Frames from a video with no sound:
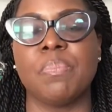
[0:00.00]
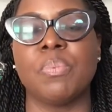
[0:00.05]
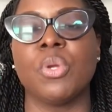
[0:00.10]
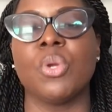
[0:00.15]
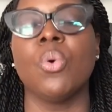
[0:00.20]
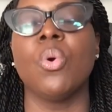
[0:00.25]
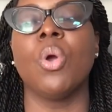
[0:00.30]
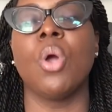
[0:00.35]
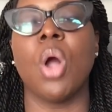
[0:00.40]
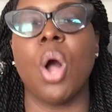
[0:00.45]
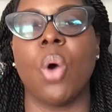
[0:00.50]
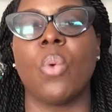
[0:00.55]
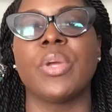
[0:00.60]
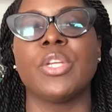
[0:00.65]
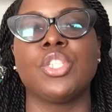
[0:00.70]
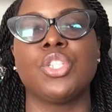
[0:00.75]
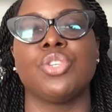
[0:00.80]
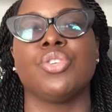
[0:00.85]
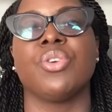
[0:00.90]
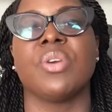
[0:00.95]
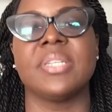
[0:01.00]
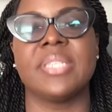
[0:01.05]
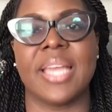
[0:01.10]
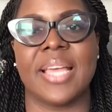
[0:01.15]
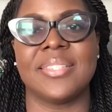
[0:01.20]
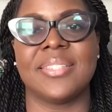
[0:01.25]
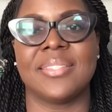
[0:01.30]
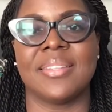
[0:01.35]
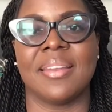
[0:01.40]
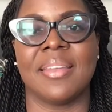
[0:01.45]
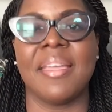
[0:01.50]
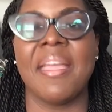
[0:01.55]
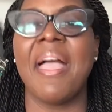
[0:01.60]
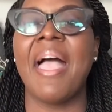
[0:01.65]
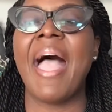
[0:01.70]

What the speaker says: you going to your destiny.